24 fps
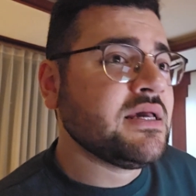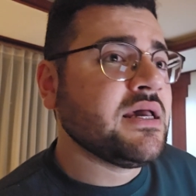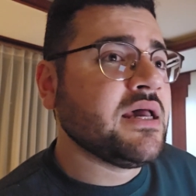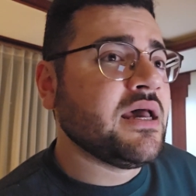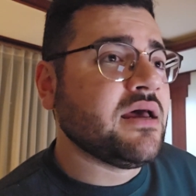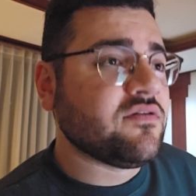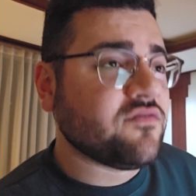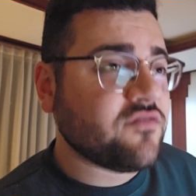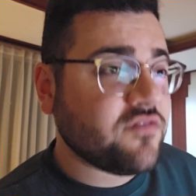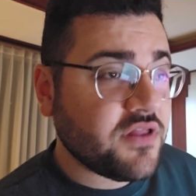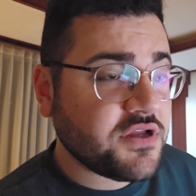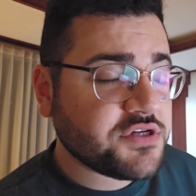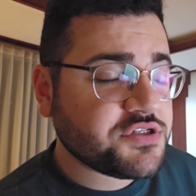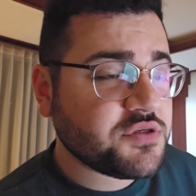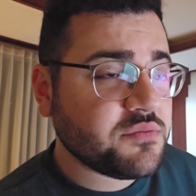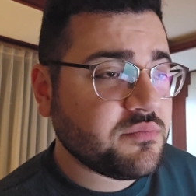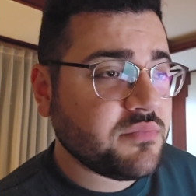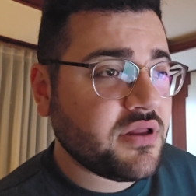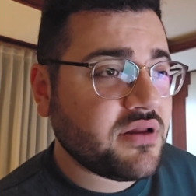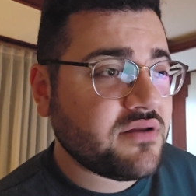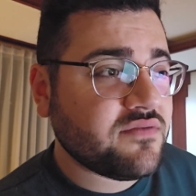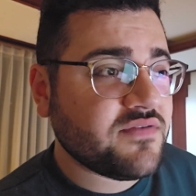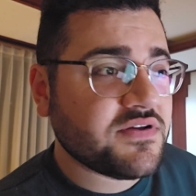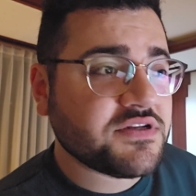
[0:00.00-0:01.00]
and Flesh and
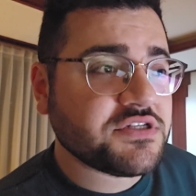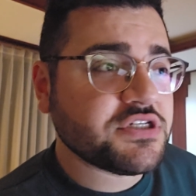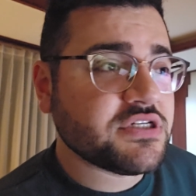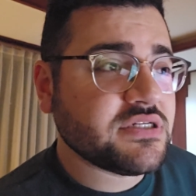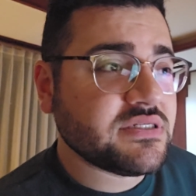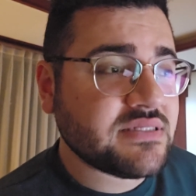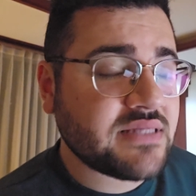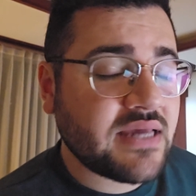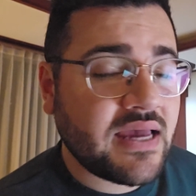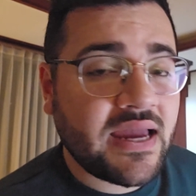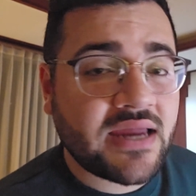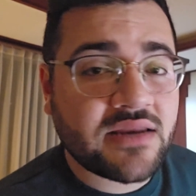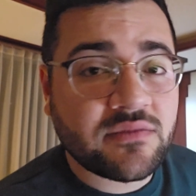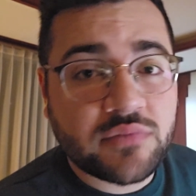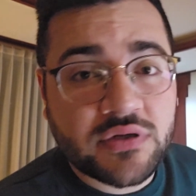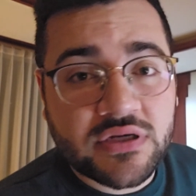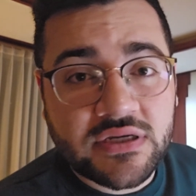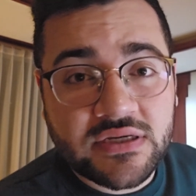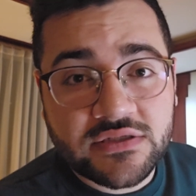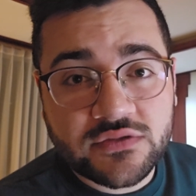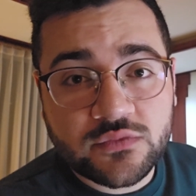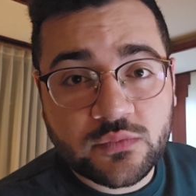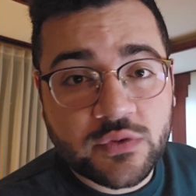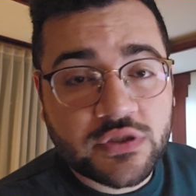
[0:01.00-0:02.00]
Blood eventually died
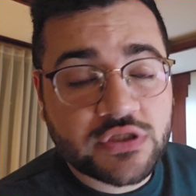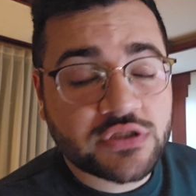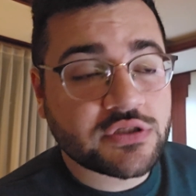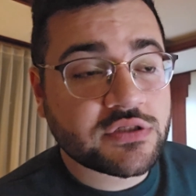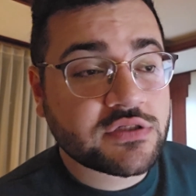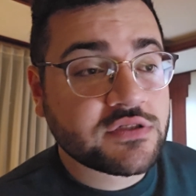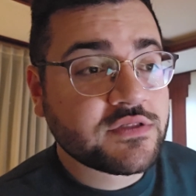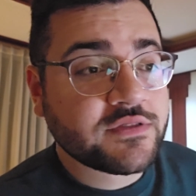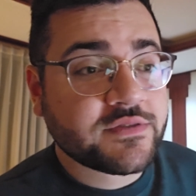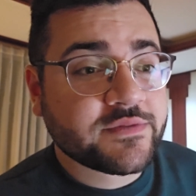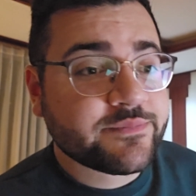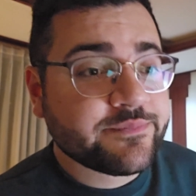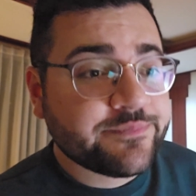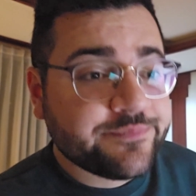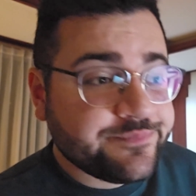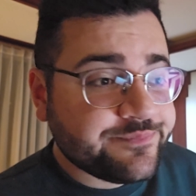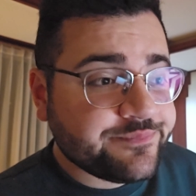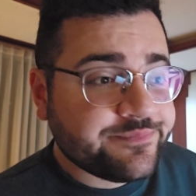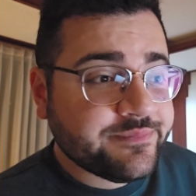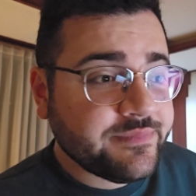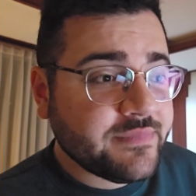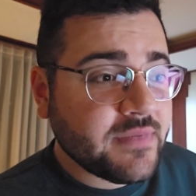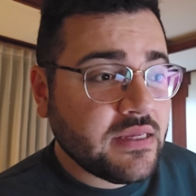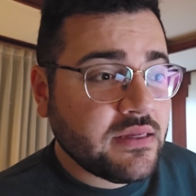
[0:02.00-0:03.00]
because we just
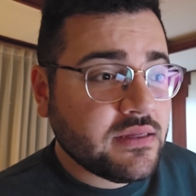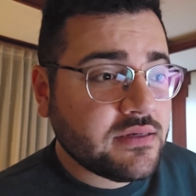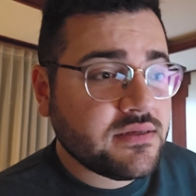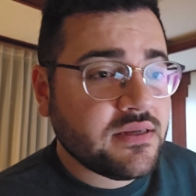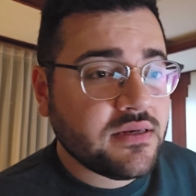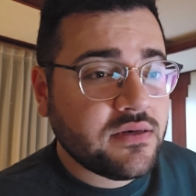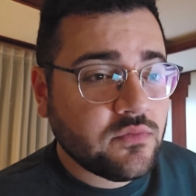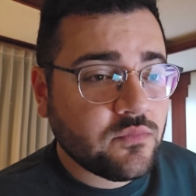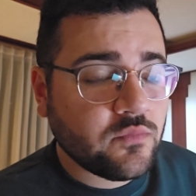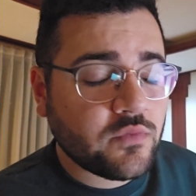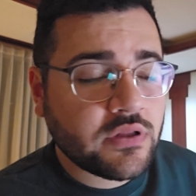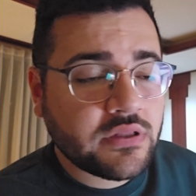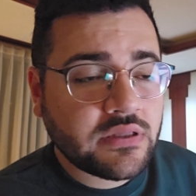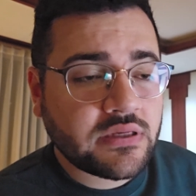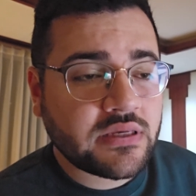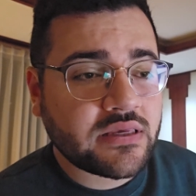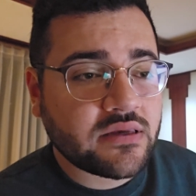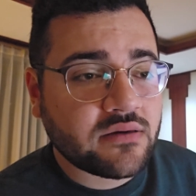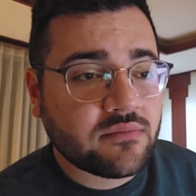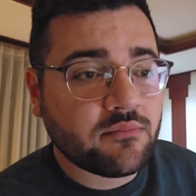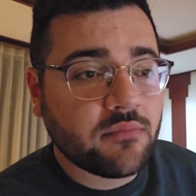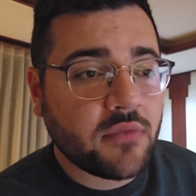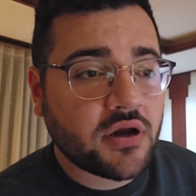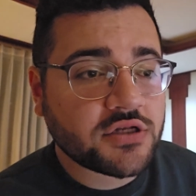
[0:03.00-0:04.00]
didn't really
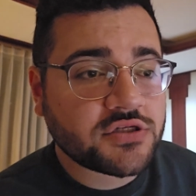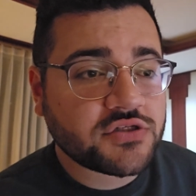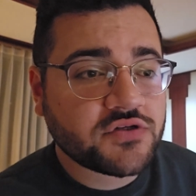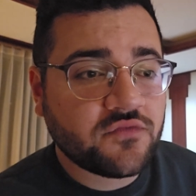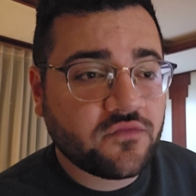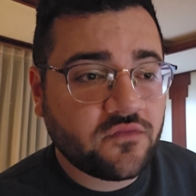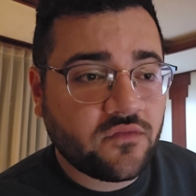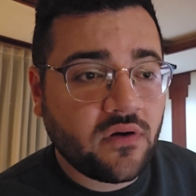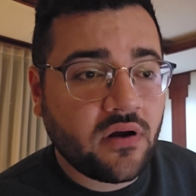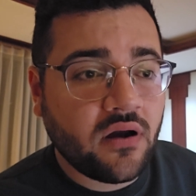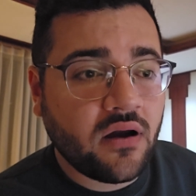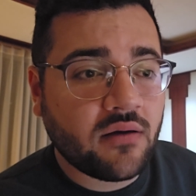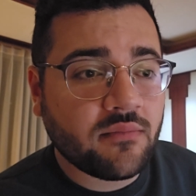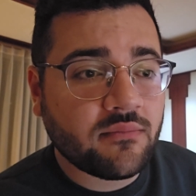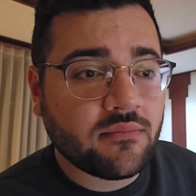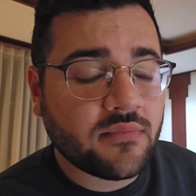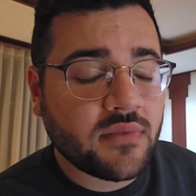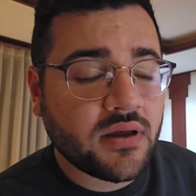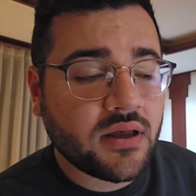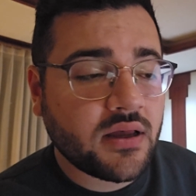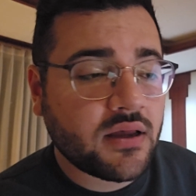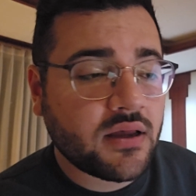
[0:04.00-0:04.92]
get much from